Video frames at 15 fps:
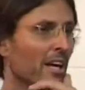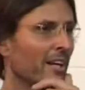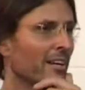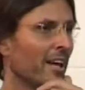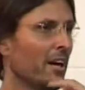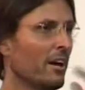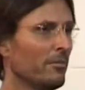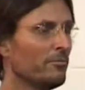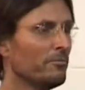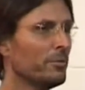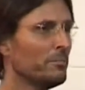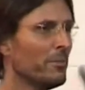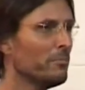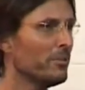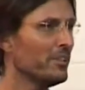Now
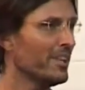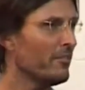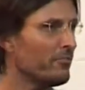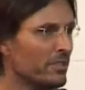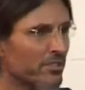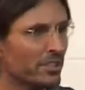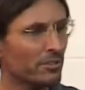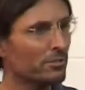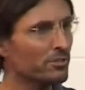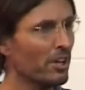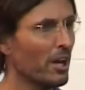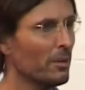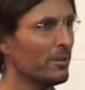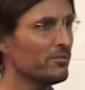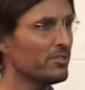remember, in every single
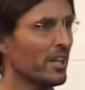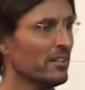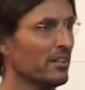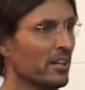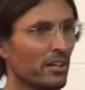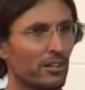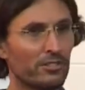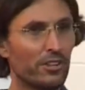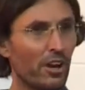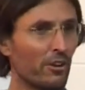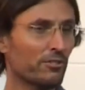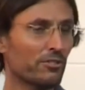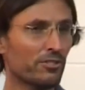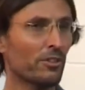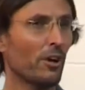time I've said,
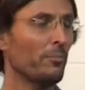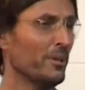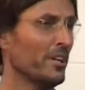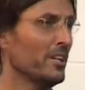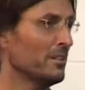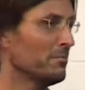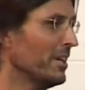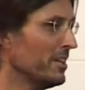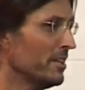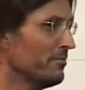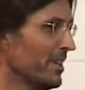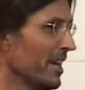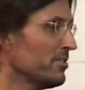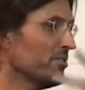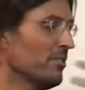don't stop eating meat if
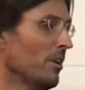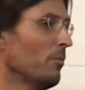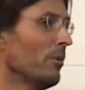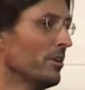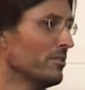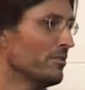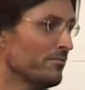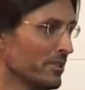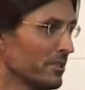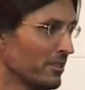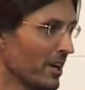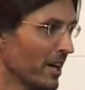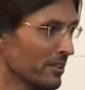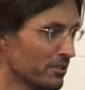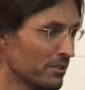that's not what you feel
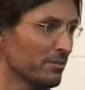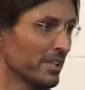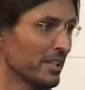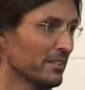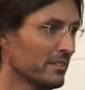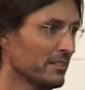like doing.